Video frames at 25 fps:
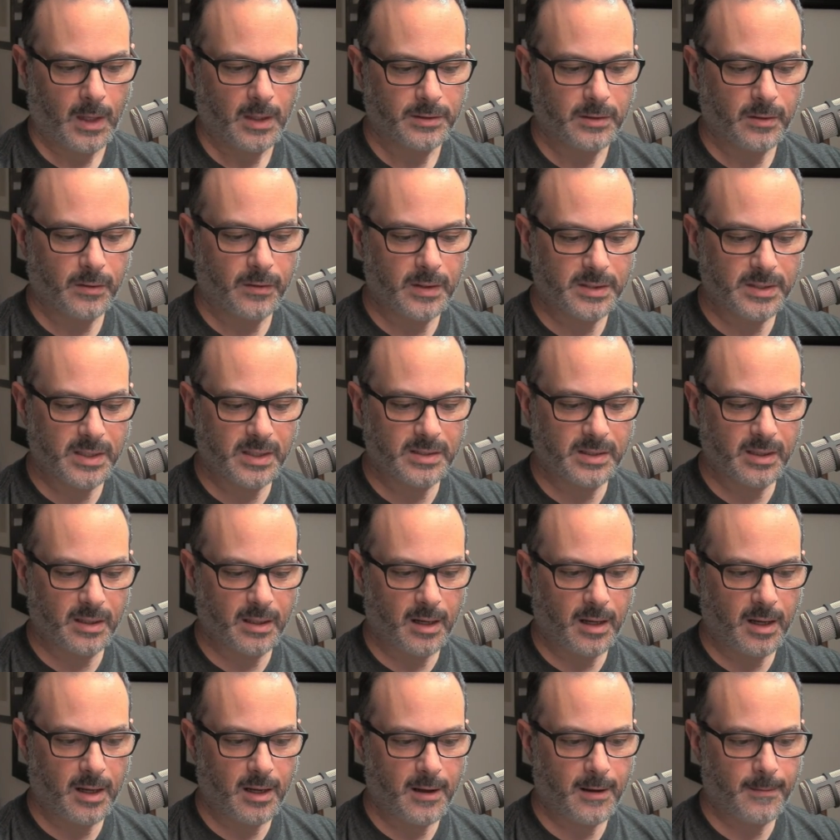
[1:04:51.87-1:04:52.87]
So this is,
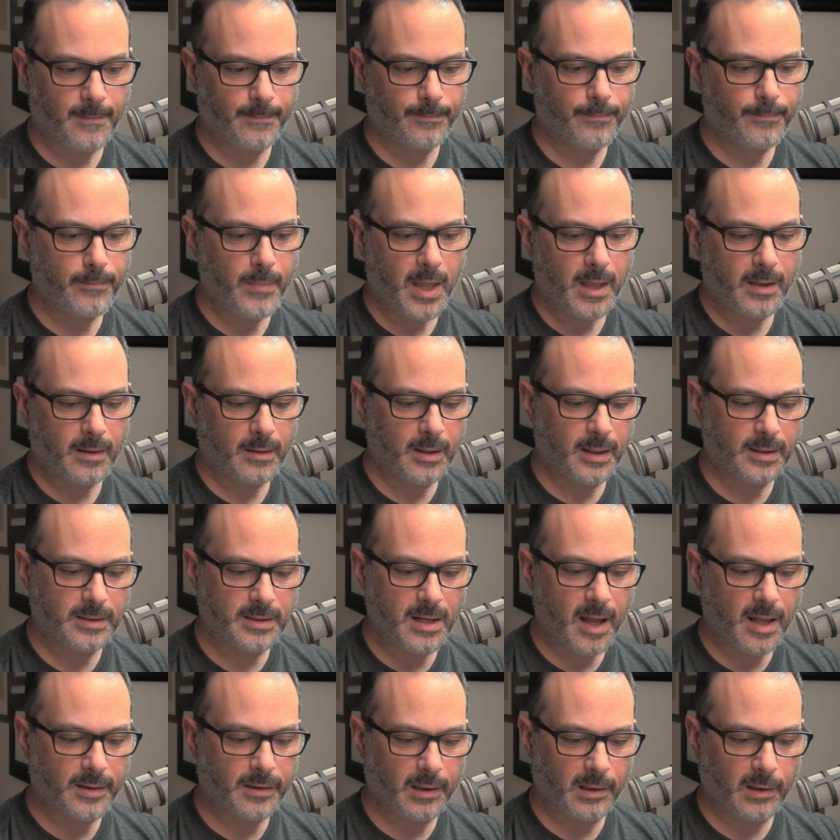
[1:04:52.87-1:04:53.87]
um, it's
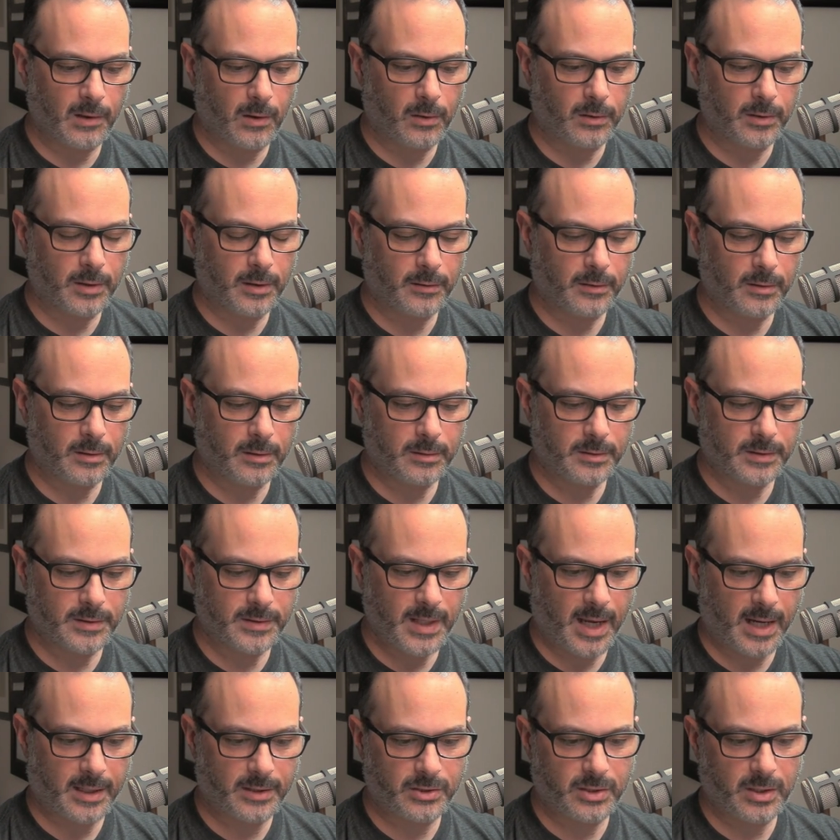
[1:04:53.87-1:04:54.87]
not the golden
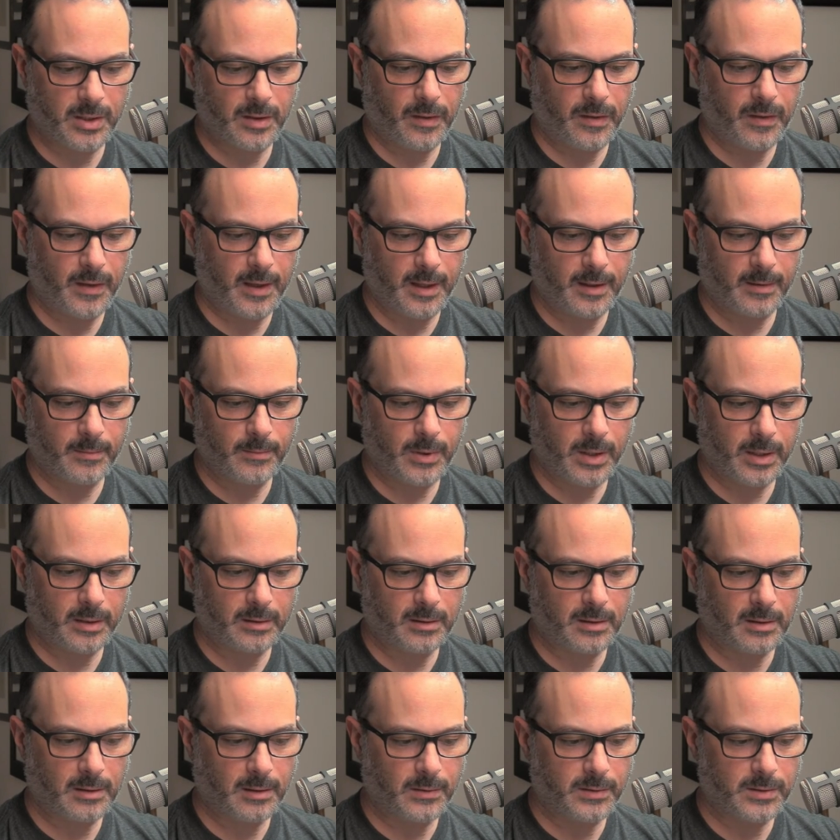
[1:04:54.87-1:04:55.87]
section thing, but
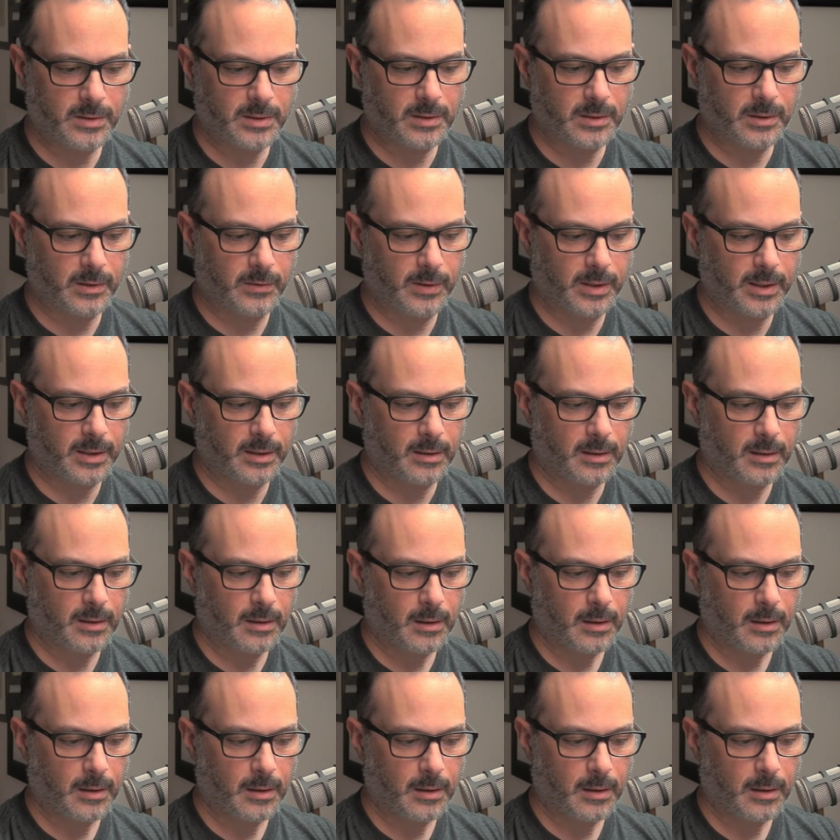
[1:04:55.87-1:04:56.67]
close to it.